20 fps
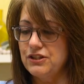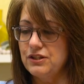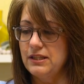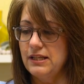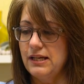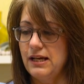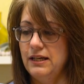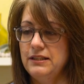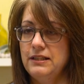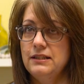to
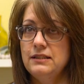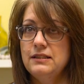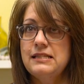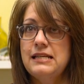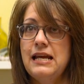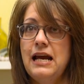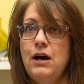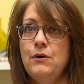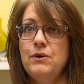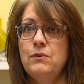the onions
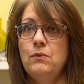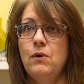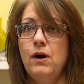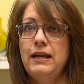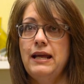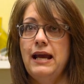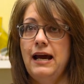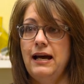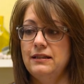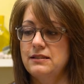now, we
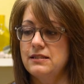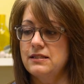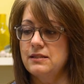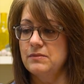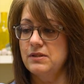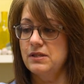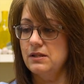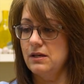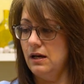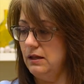want to add some
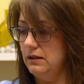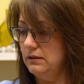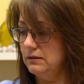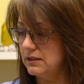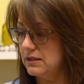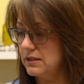salt